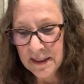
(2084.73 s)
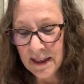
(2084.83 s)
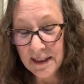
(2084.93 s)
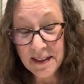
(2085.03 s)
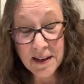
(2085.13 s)

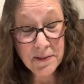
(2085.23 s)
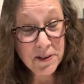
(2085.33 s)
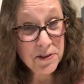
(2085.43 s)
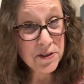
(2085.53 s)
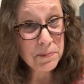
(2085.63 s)
I never
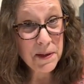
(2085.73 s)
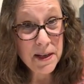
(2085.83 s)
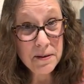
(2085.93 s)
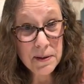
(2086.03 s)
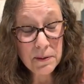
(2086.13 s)
used to
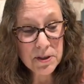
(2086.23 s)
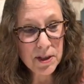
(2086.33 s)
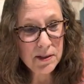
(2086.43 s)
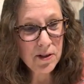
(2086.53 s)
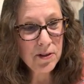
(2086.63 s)
be when I was
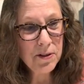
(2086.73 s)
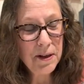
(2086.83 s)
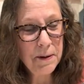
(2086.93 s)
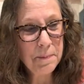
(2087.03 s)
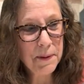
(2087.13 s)
younger,
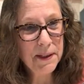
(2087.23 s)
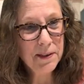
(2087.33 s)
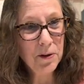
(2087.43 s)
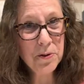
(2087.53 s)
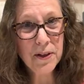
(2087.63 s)
but
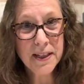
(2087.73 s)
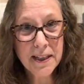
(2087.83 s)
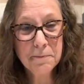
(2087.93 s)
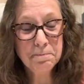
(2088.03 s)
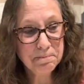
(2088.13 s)
the older I
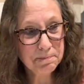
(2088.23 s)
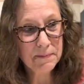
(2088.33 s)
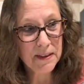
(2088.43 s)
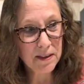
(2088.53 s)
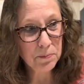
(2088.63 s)
get,
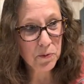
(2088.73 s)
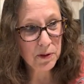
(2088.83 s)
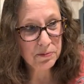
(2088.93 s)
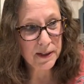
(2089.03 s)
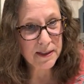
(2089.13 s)
the more
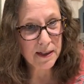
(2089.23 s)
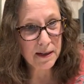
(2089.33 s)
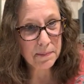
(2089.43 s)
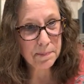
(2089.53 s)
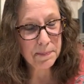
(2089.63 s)
affected
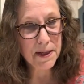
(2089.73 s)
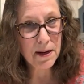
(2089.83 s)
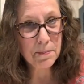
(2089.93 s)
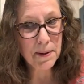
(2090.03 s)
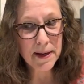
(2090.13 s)
I
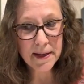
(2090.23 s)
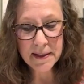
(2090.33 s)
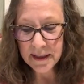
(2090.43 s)
become by it.